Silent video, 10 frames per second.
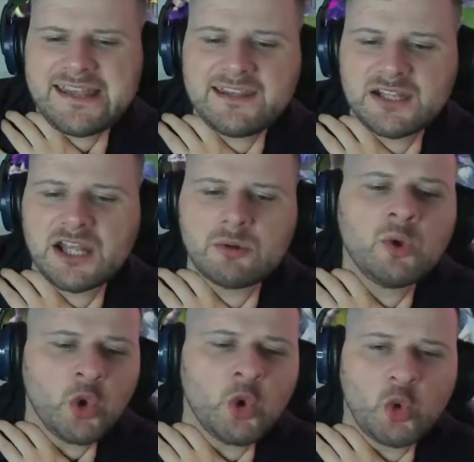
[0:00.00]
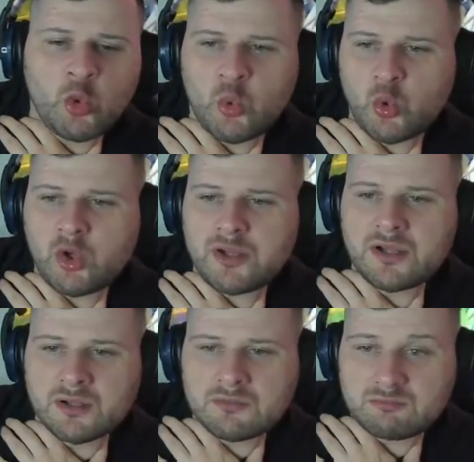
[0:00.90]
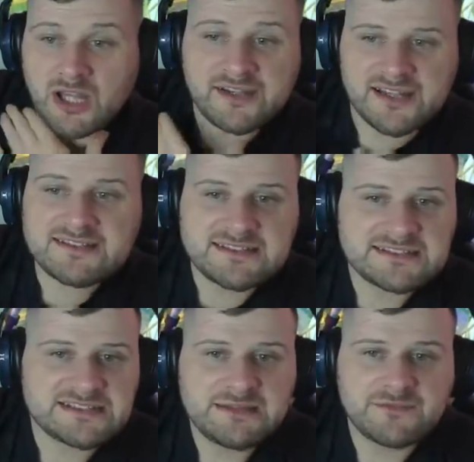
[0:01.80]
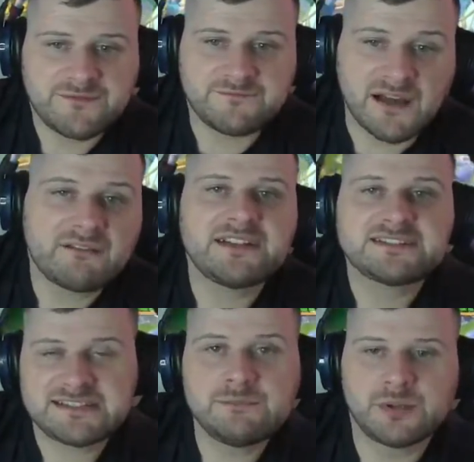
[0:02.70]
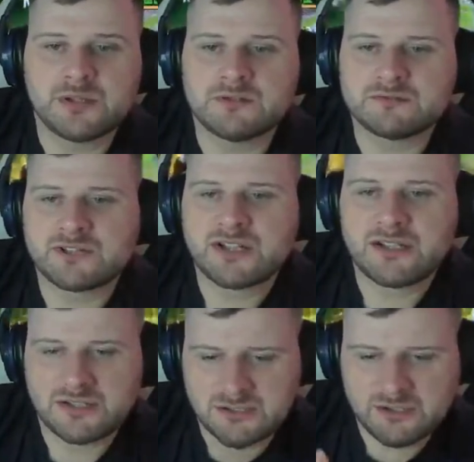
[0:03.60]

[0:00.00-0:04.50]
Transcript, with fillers: And, it, you know, like this, it seems very simple, right?